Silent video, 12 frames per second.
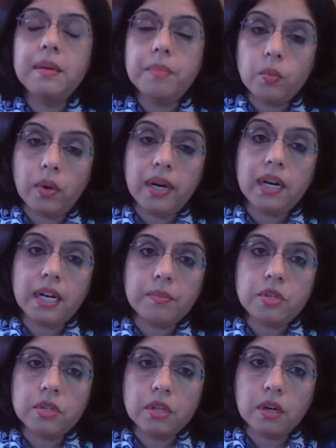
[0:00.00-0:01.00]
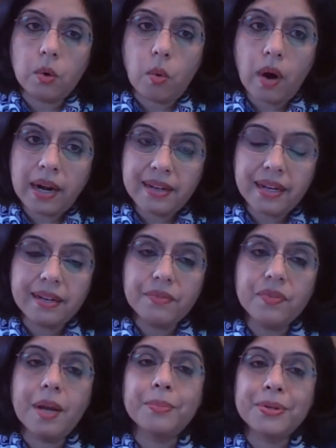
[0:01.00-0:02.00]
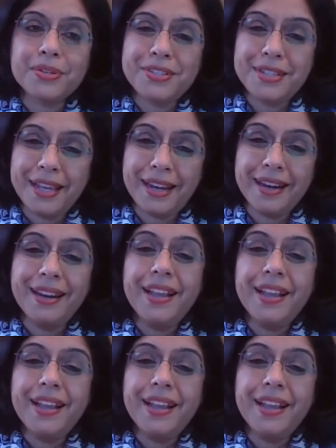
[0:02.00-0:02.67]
But when it comes to the quantitative numbers, then